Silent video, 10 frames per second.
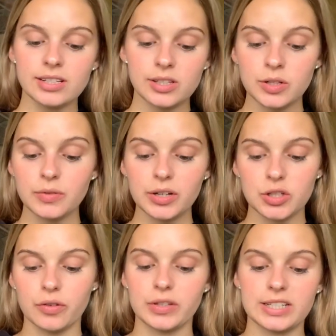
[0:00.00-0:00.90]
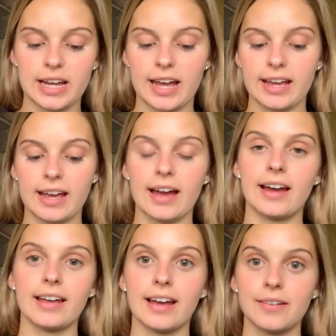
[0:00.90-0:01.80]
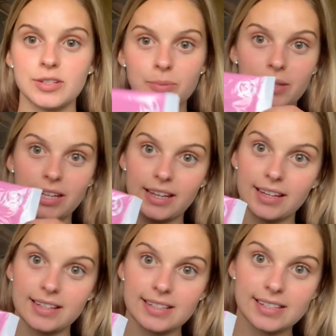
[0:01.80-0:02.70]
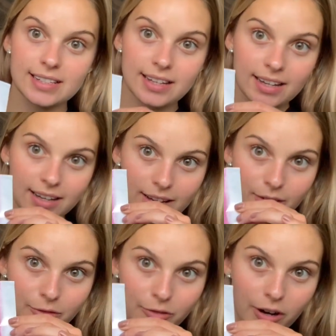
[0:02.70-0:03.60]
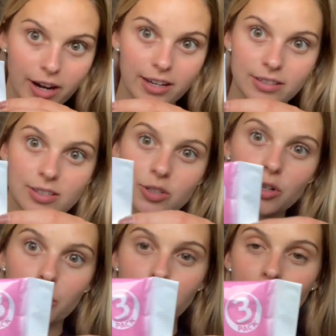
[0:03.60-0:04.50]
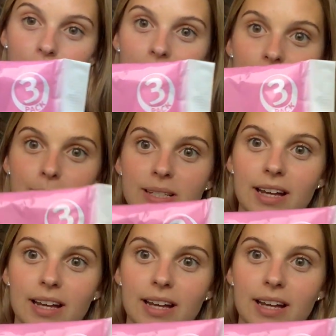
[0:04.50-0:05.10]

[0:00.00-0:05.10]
So to finish off the day, I have some of these Fry's, Strawberry Creams